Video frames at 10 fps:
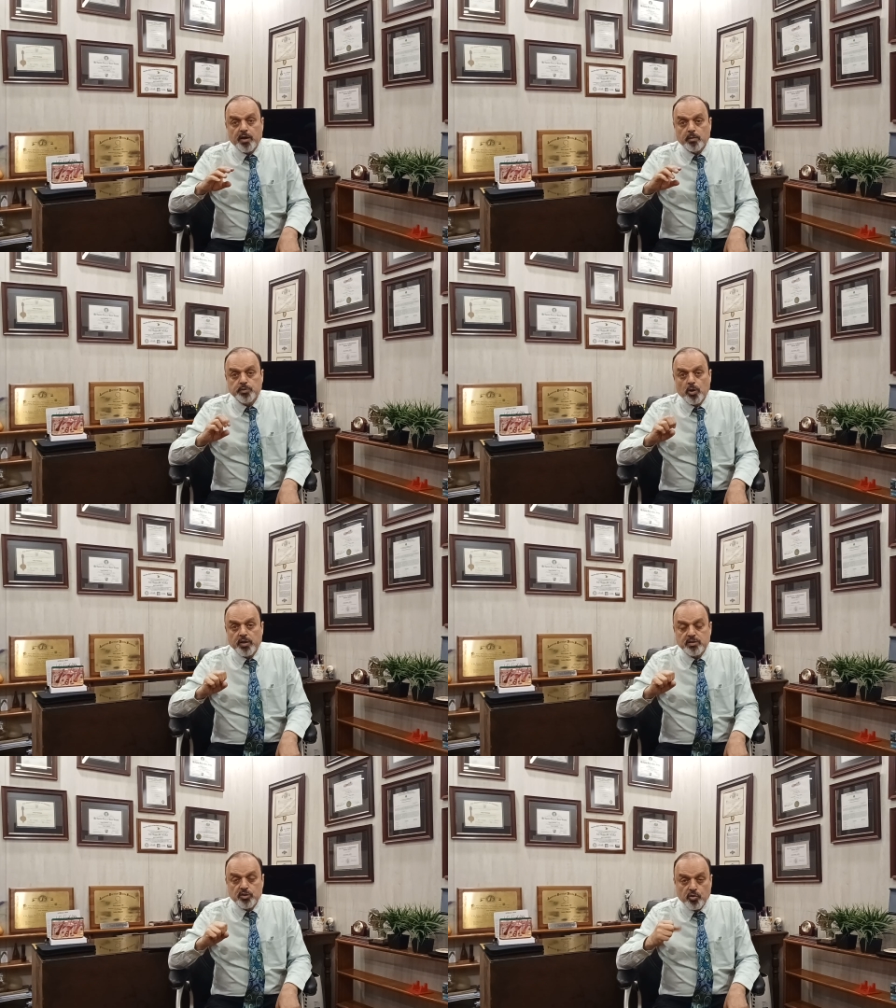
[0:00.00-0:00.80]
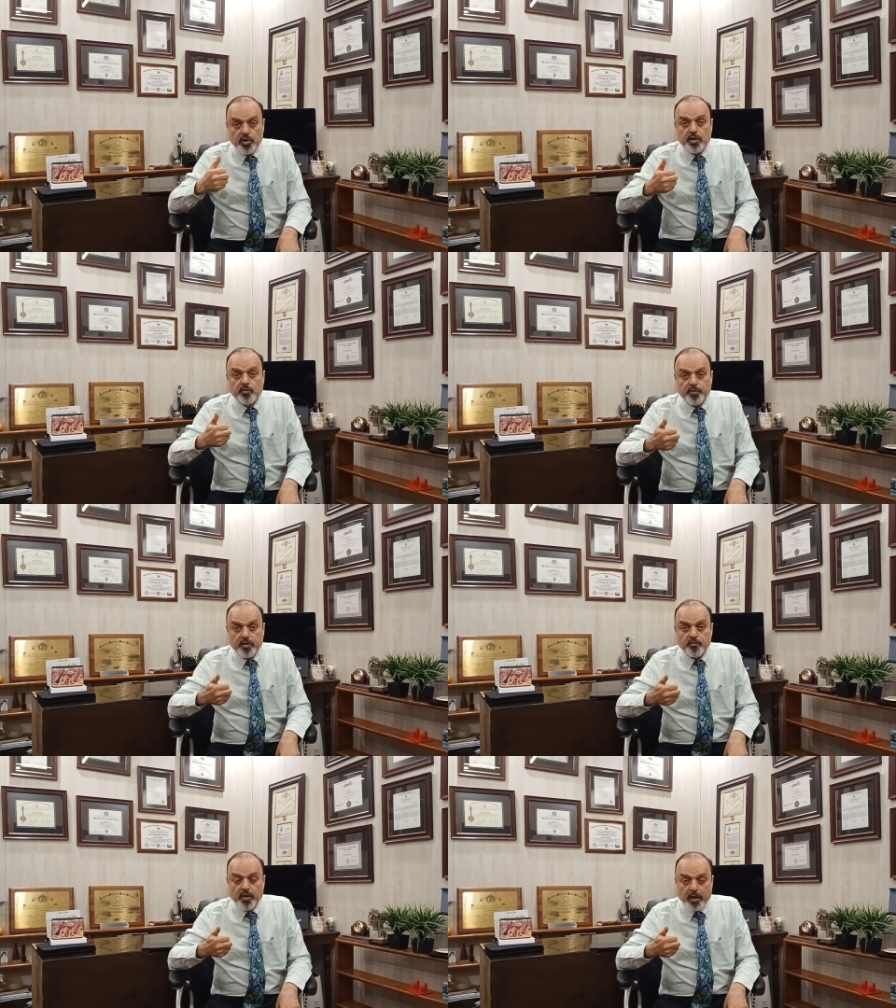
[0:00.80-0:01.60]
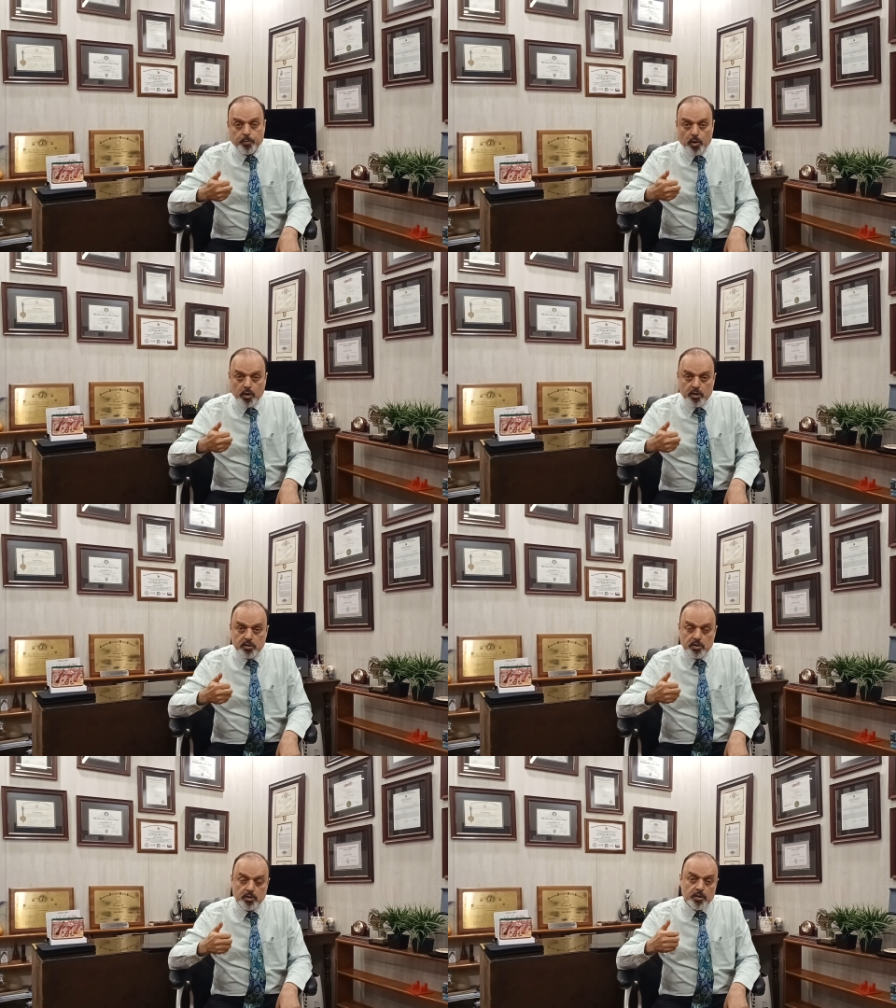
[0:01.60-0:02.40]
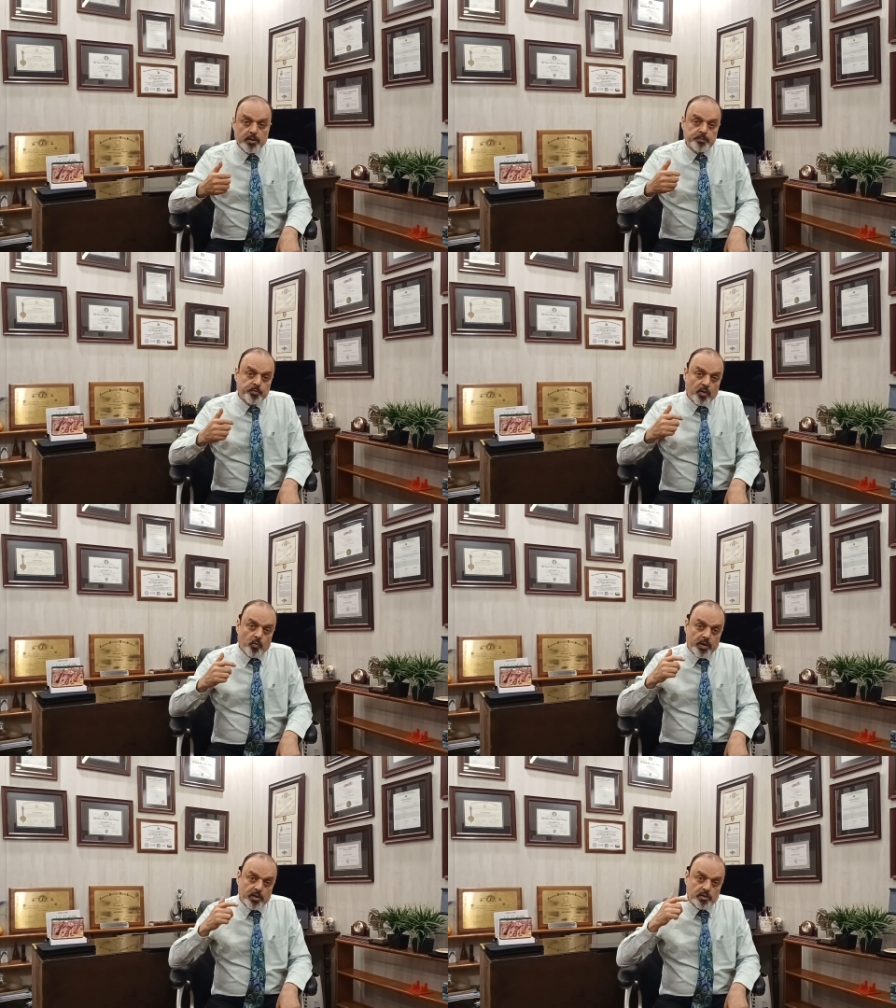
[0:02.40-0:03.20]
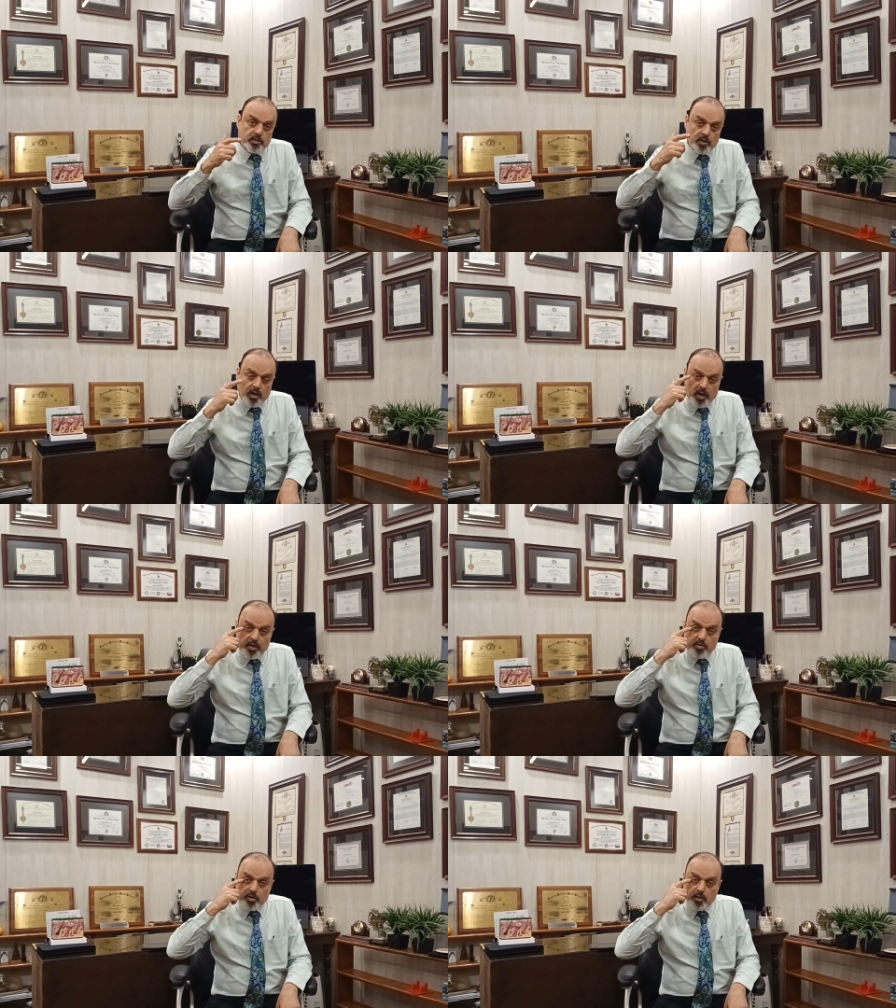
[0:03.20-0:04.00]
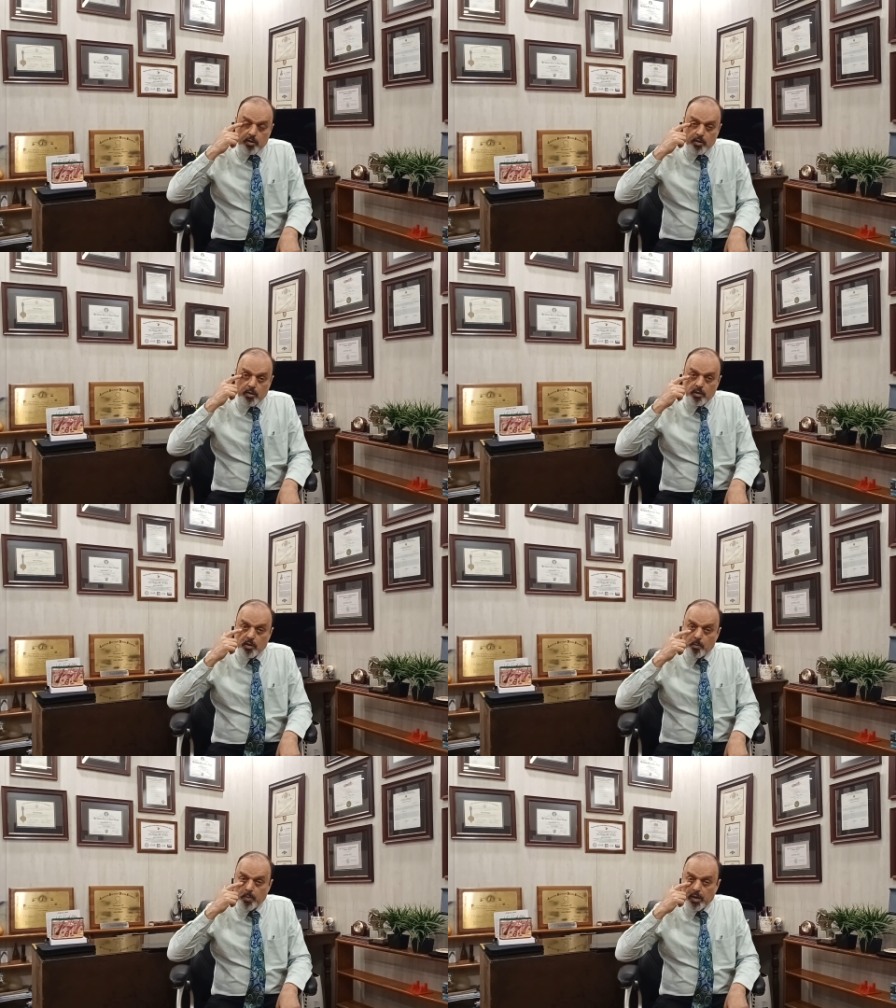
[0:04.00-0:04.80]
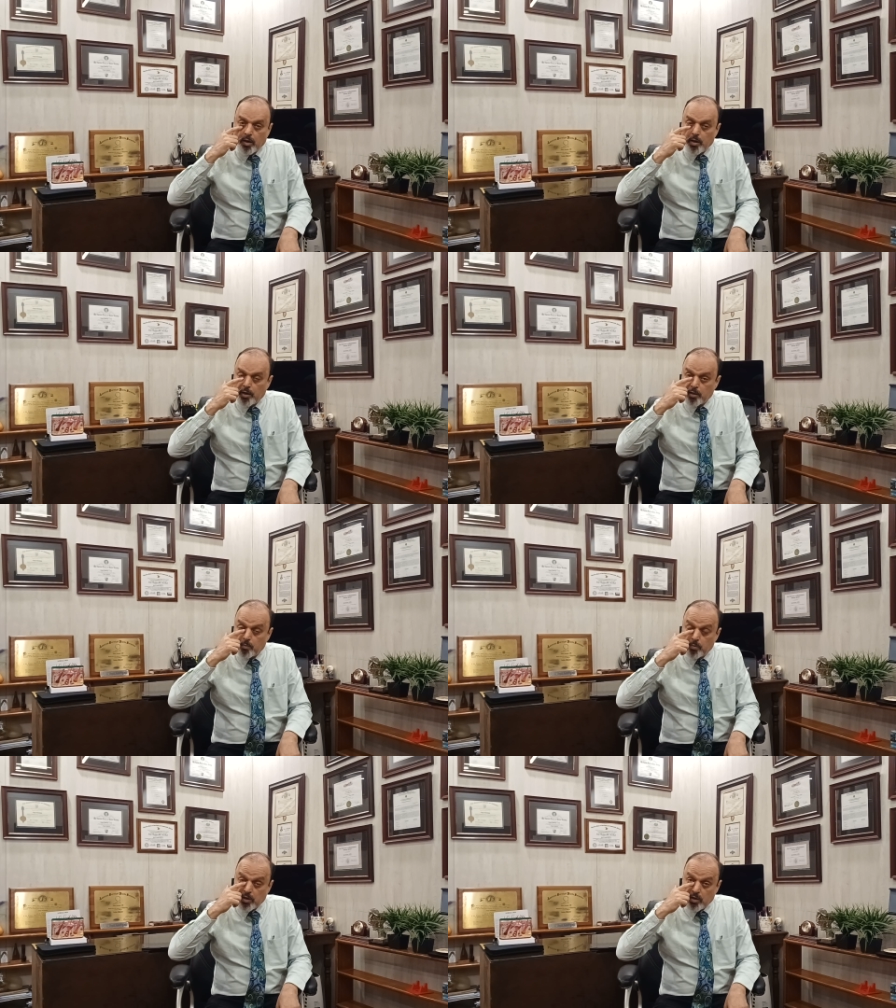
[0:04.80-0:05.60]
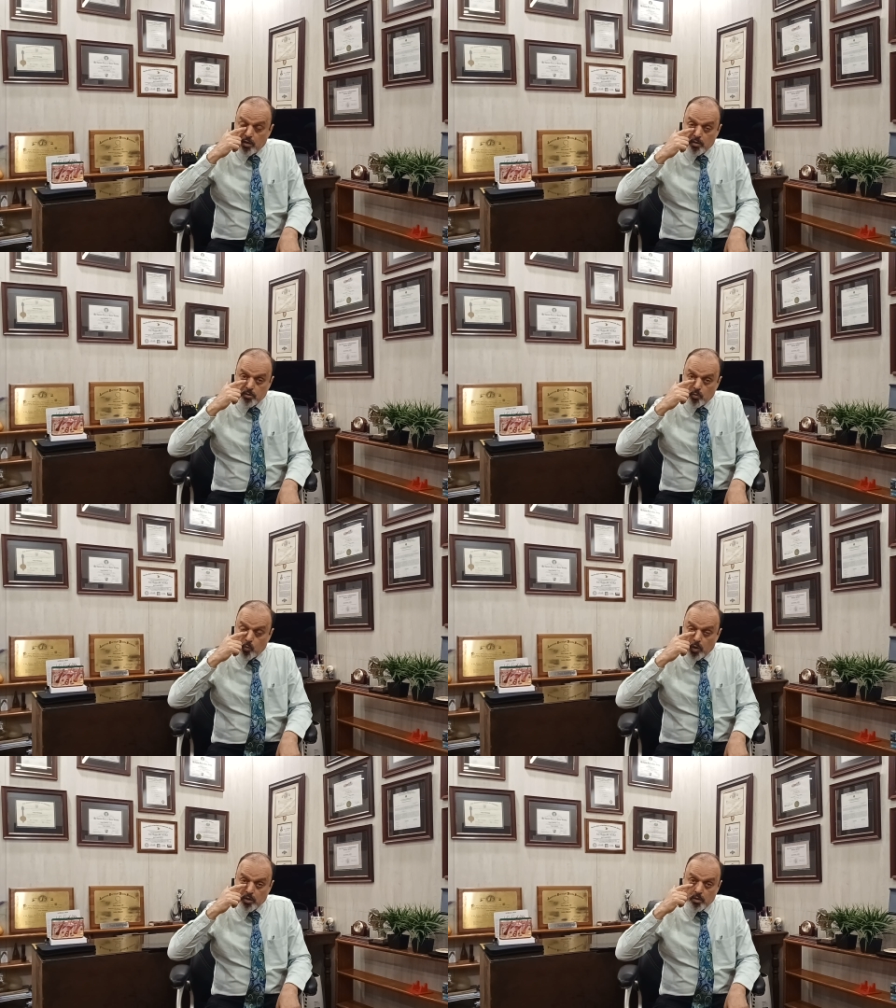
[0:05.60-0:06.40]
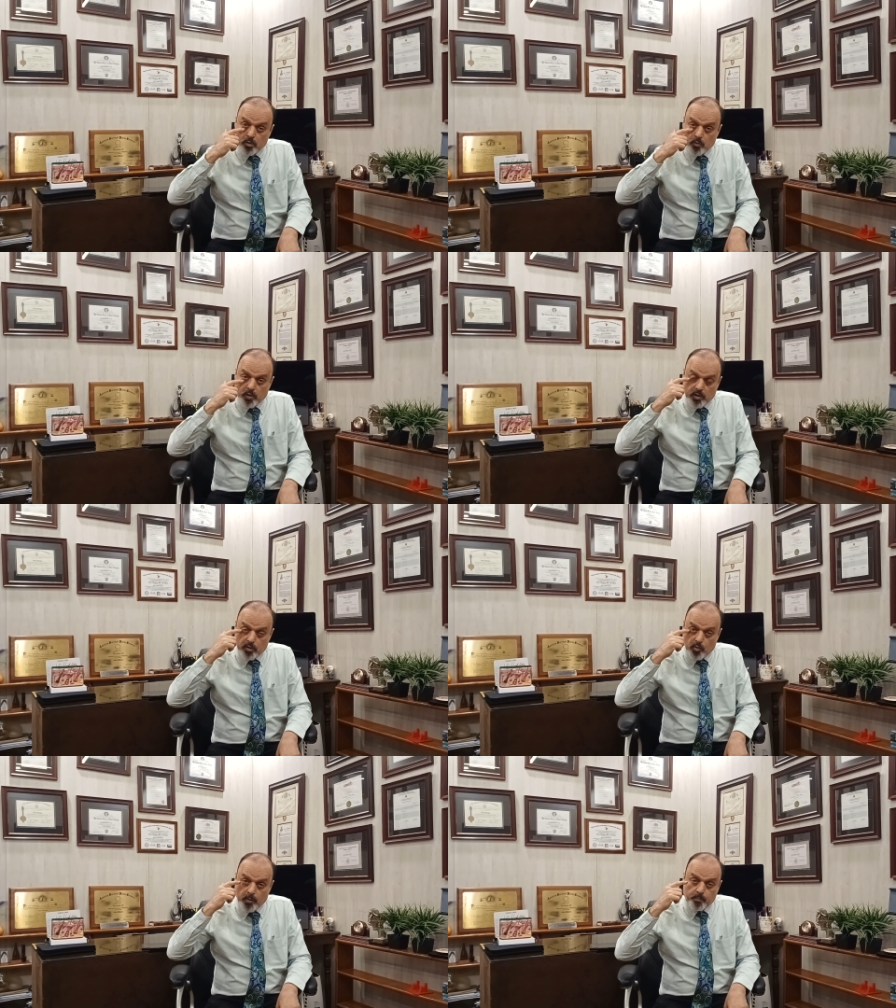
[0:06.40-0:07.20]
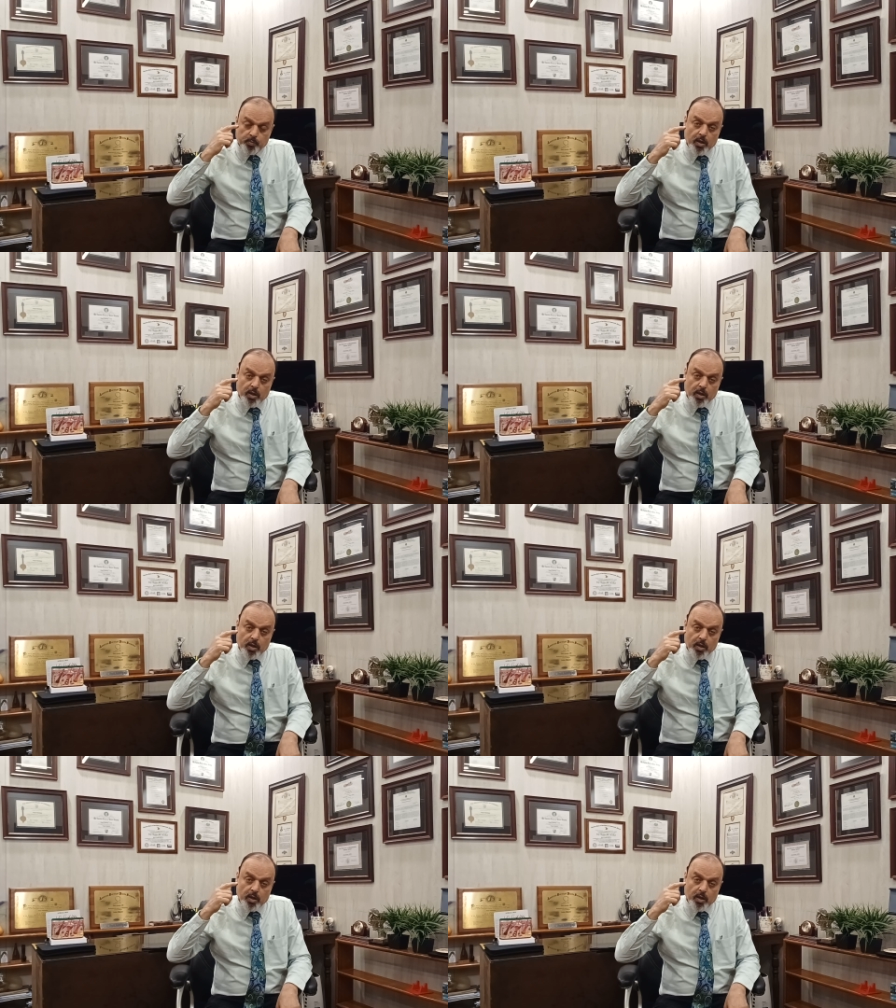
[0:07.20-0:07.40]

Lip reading: comes out as three different fat pockets. One is the lateral, the middle, and the medial. So one, two, and three.